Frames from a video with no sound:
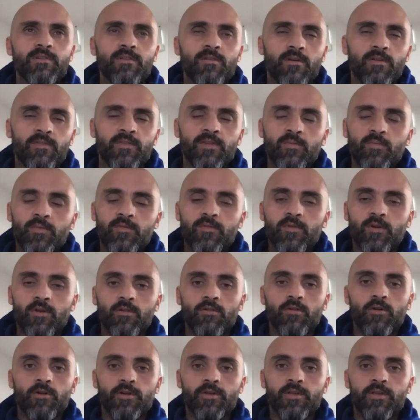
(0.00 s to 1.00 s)
And I think we've got a
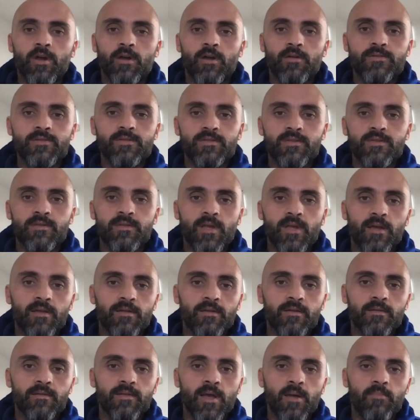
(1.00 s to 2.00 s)
lot of coaches in
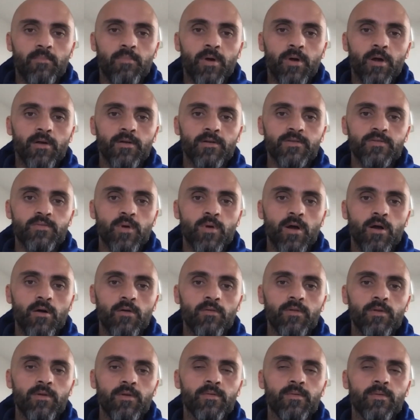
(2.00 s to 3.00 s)
that boat as well,
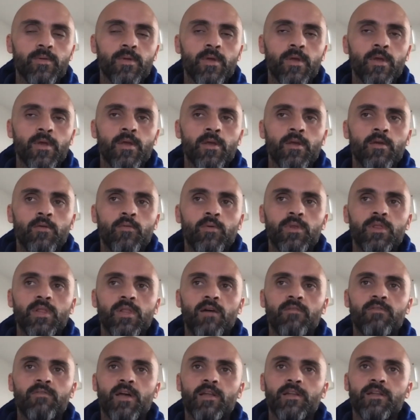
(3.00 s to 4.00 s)
that we
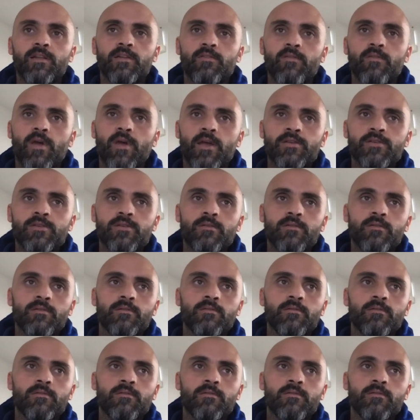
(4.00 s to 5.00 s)
love that interaction.
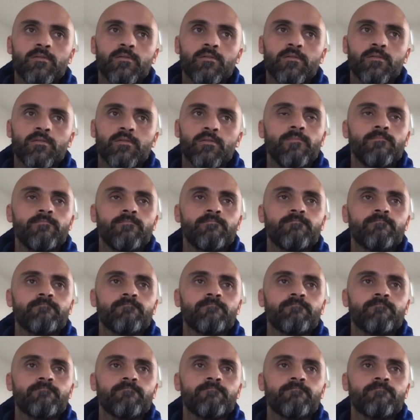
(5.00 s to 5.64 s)
And